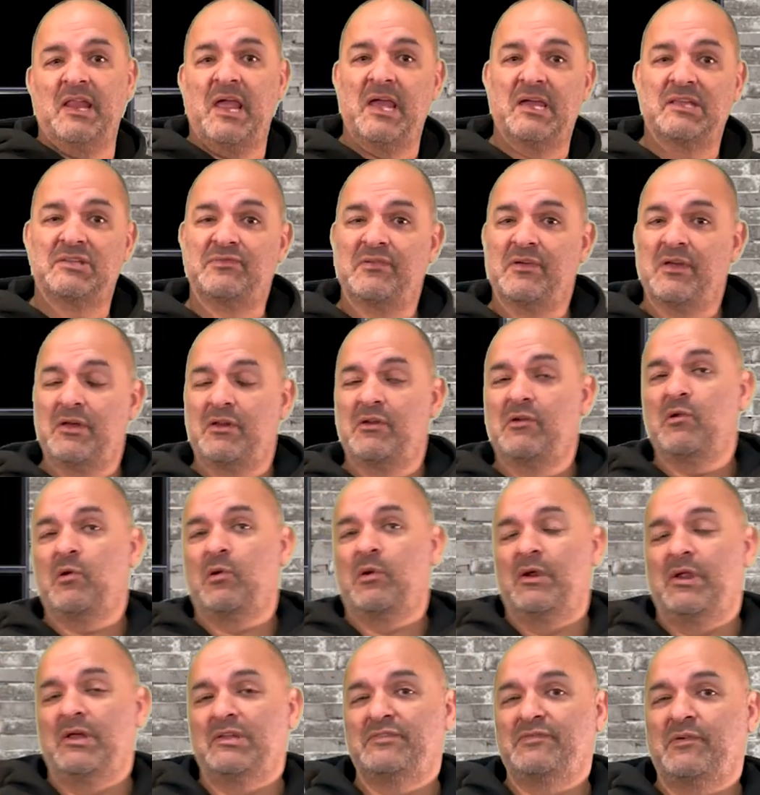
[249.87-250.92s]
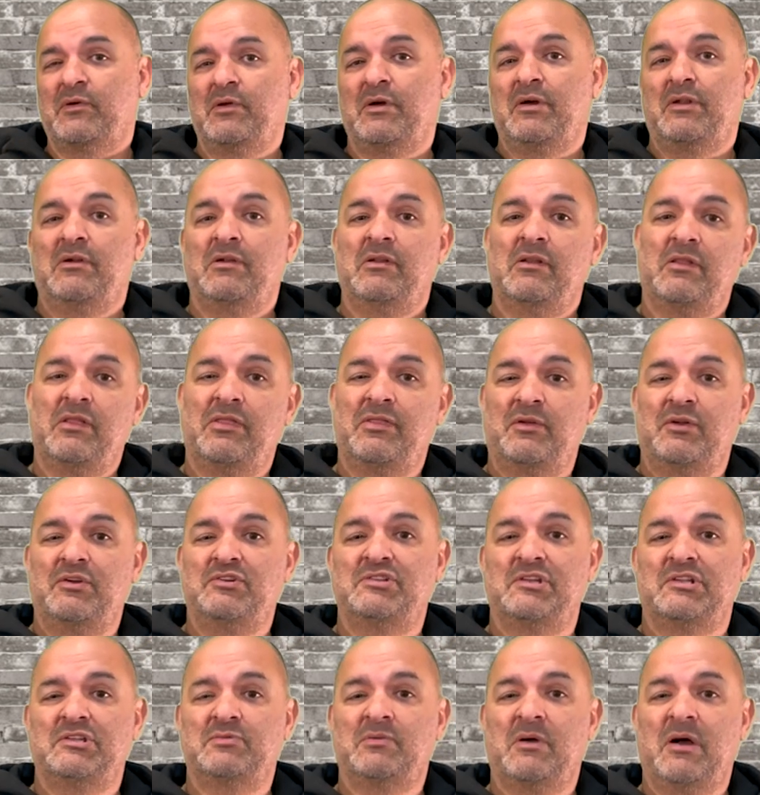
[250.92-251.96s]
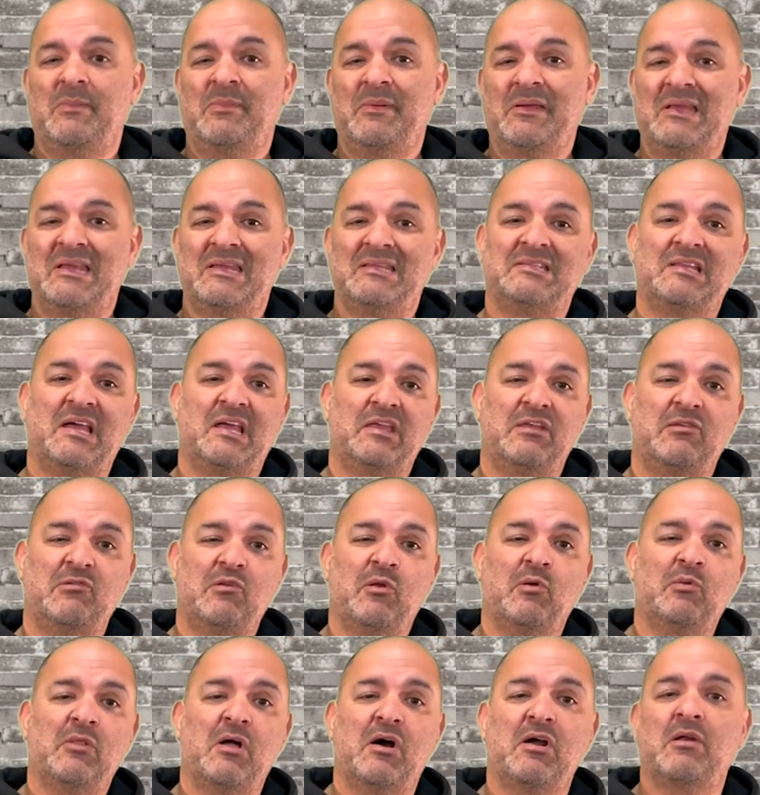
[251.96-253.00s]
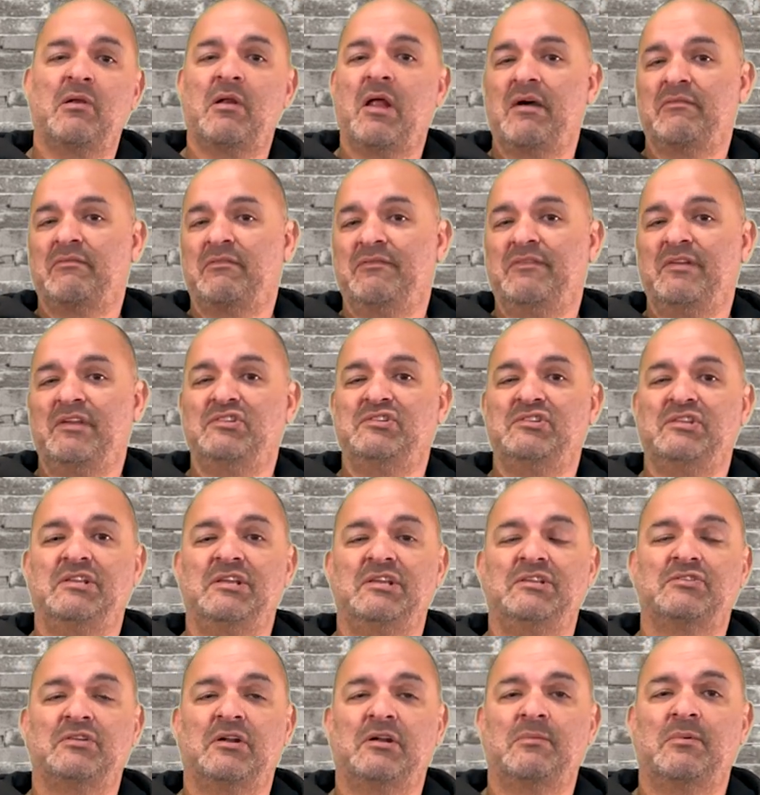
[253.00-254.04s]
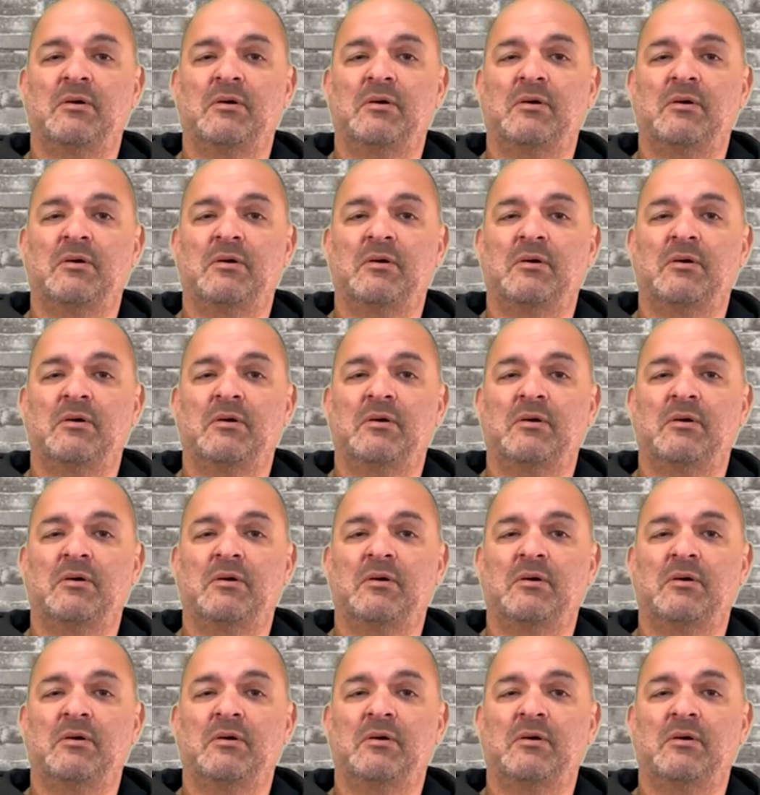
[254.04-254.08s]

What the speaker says: vane S300 or S400 in the third gen swap is that you no longer have a VGT